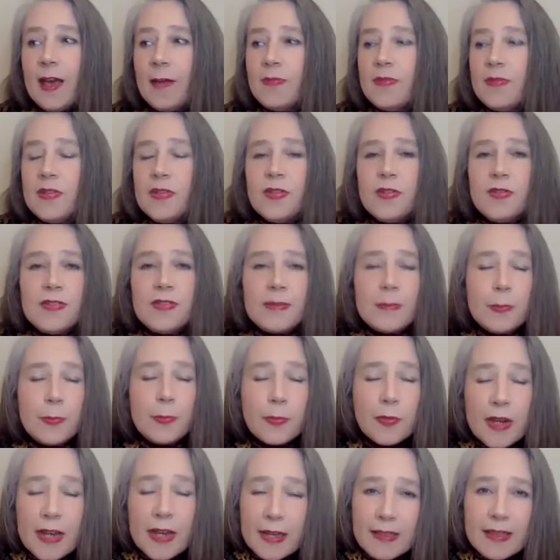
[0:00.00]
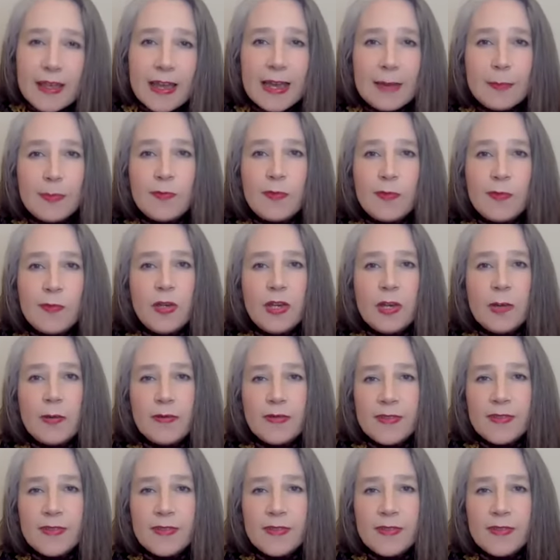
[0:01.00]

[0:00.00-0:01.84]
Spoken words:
to do some breathing before you go on